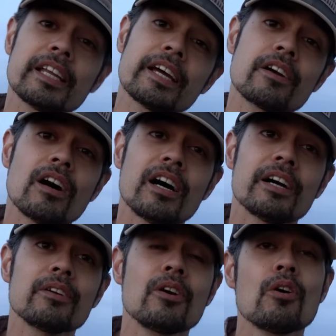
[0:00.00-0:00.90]
later
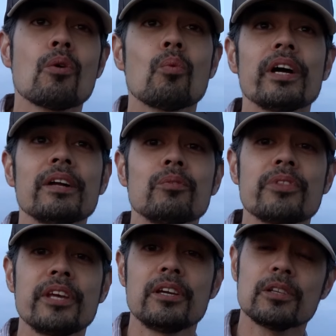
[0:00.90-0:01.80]
on, when
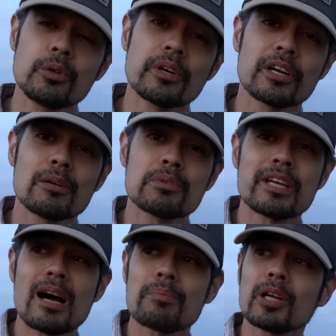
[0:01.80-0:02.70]
the lunar eclipse is
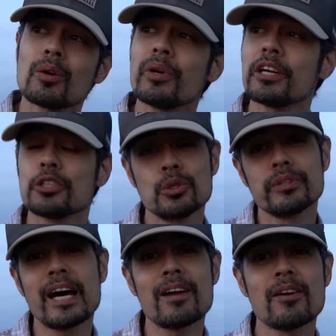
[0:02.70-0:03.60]
happening, we can shoot
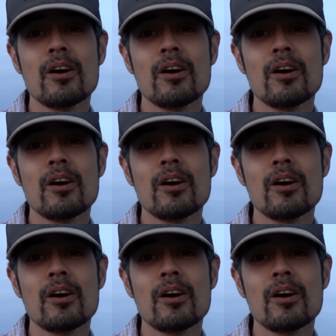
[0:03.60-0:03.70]
that,